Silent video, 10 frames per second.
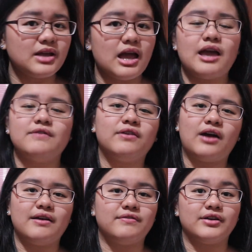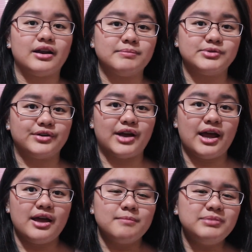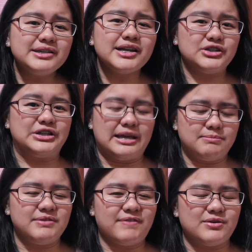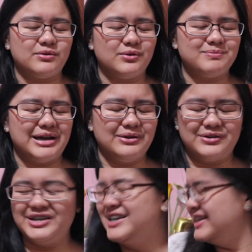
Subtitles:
I forgot, I'm sorry. Please educate me if I don't know my lore.